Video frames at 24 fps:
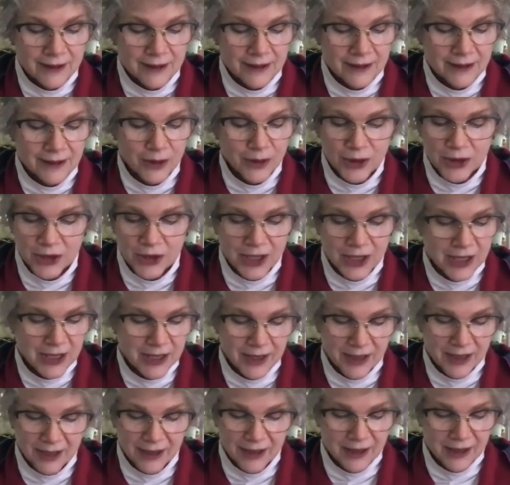Lord
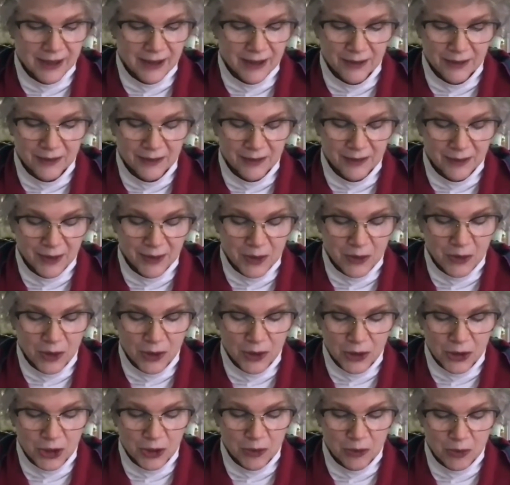Jesus, we
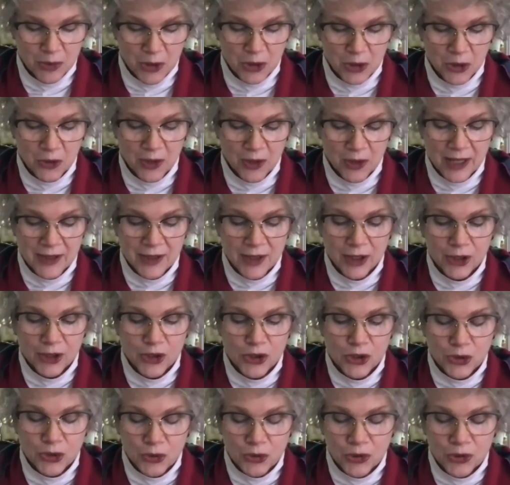worship you as our
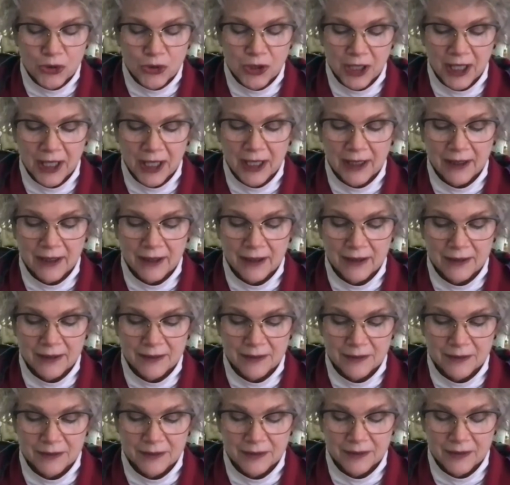true King.
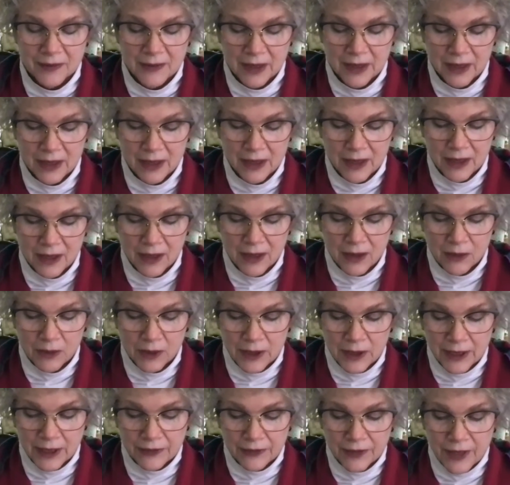We
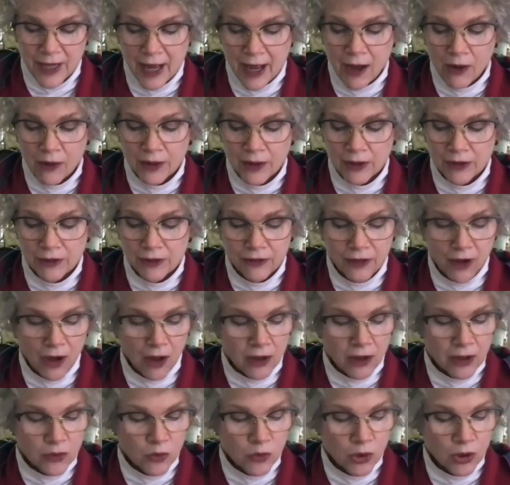live now in a
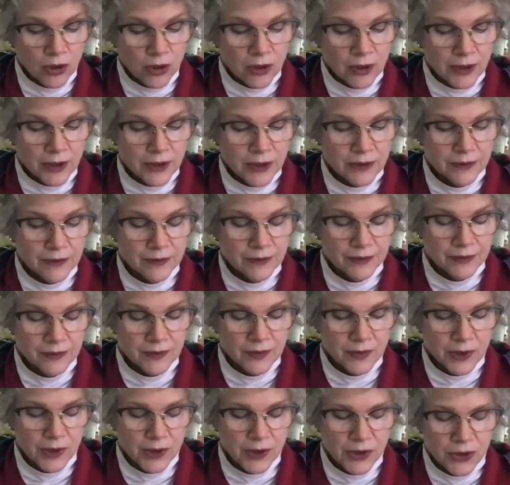fallen world
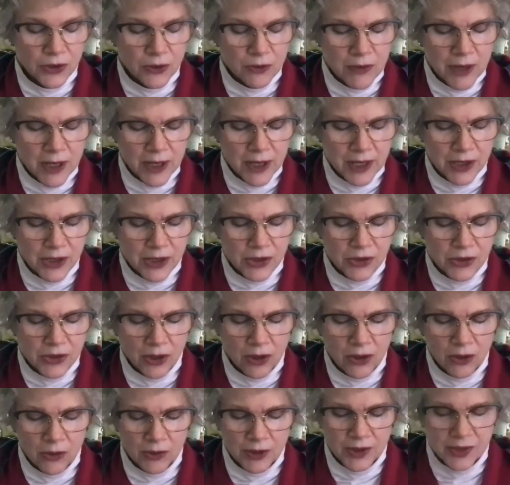where so many
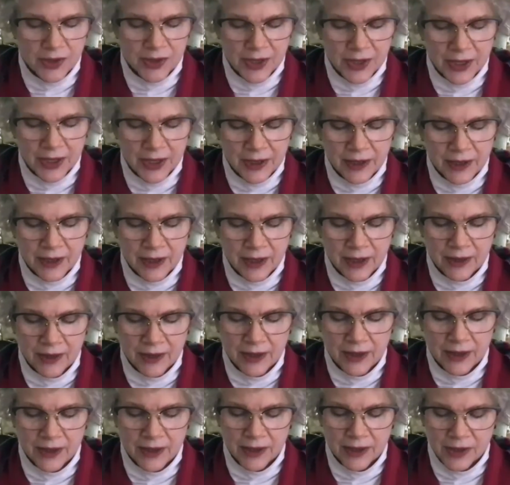struggle with sin and
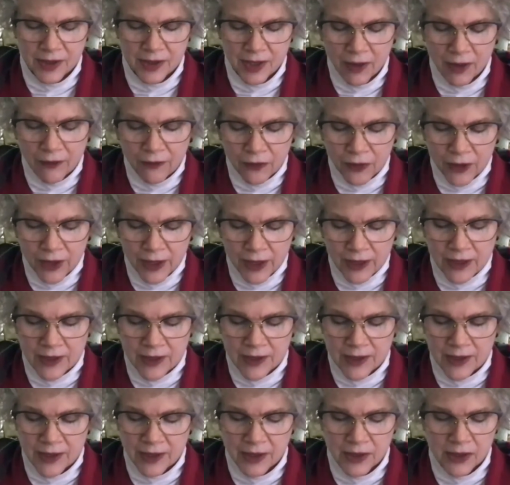the suffering that
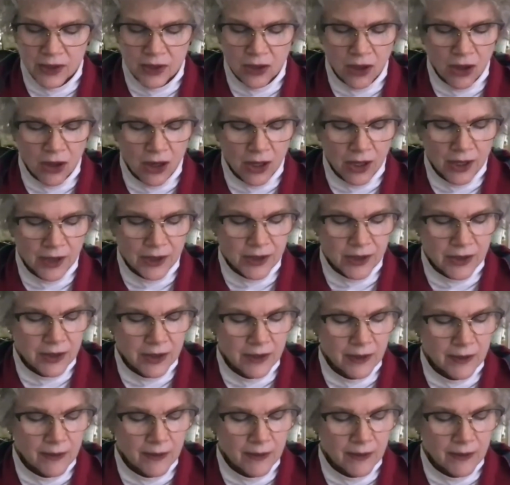sin has caused.